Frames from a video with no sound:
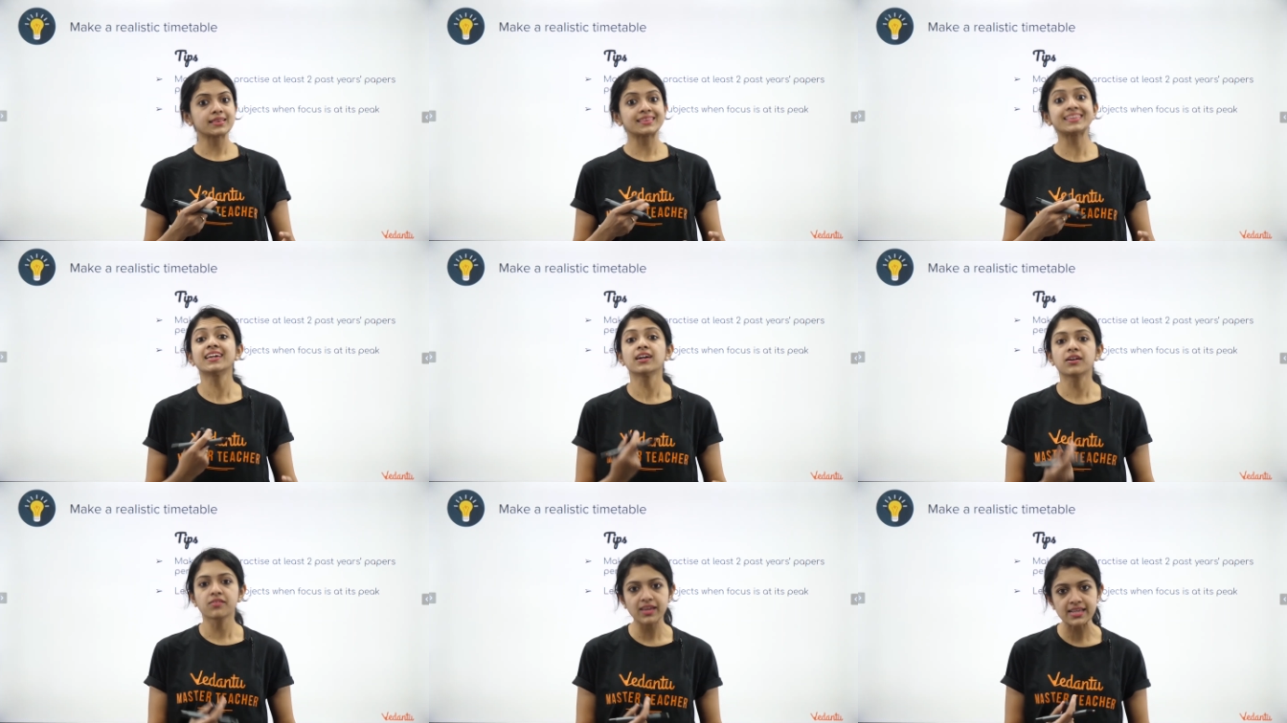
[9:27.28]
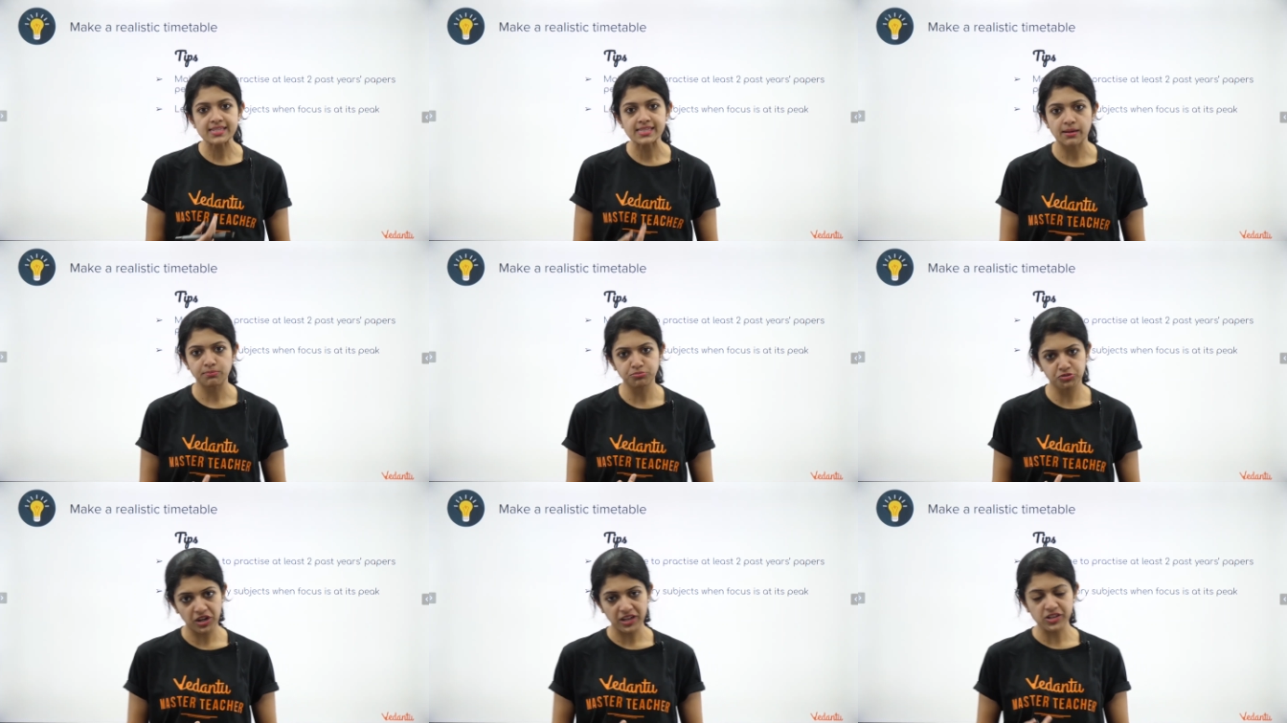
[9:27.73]
theory
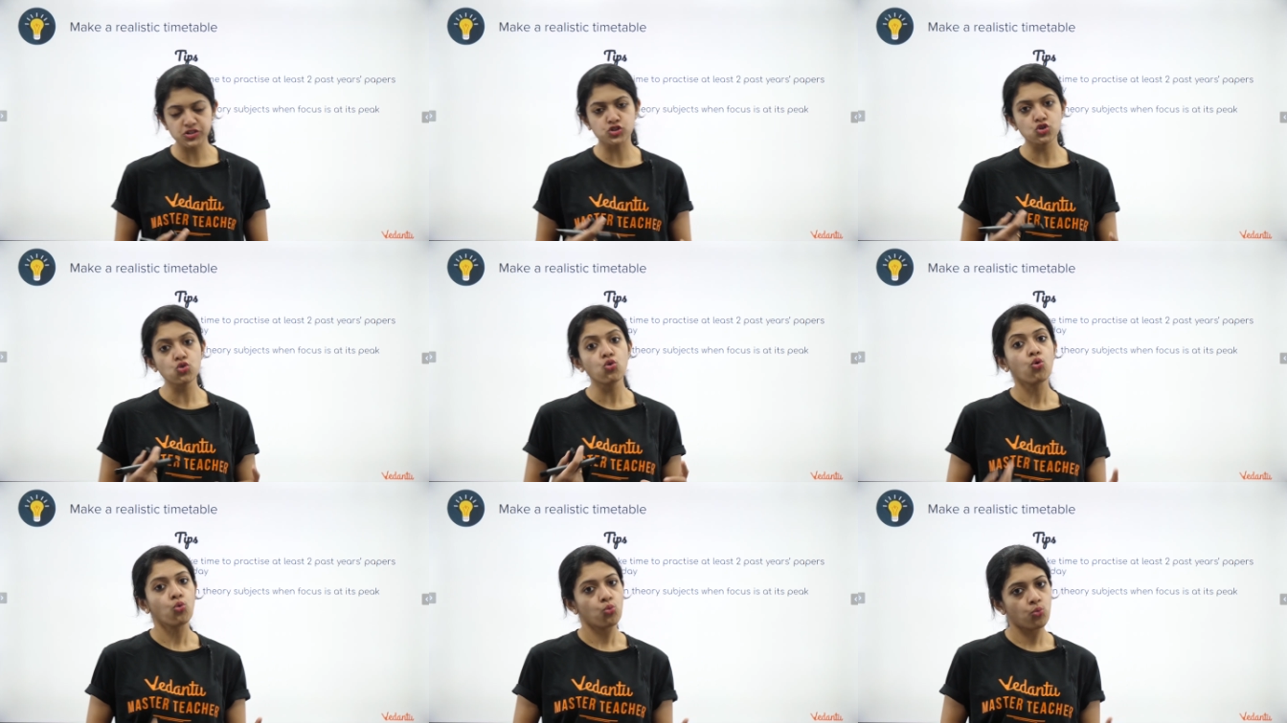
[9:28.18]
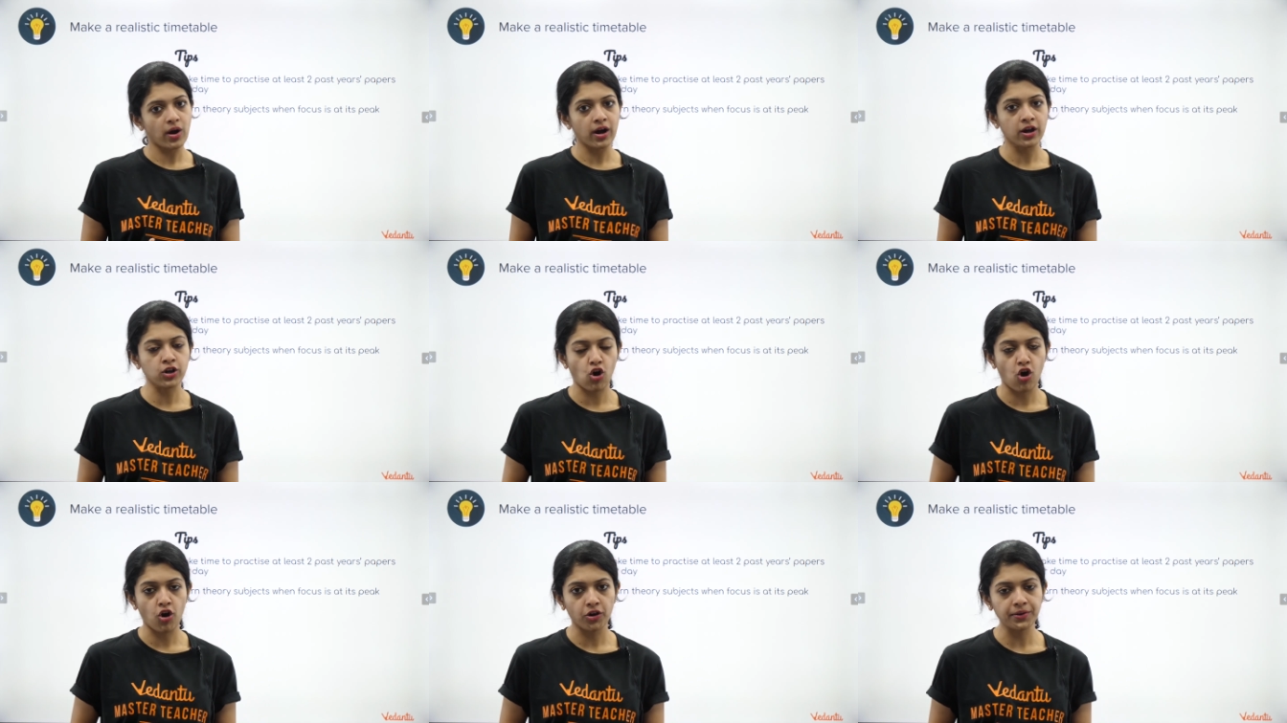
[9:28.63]
subjects to
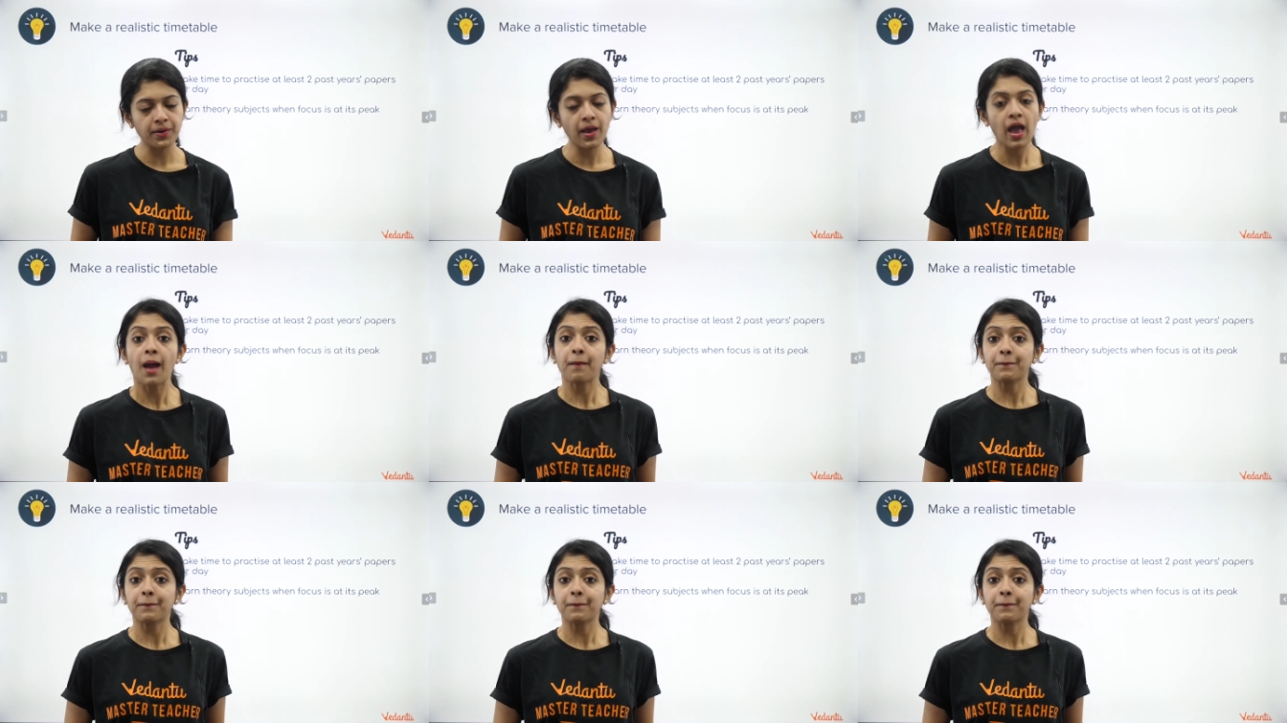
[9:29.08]
work on.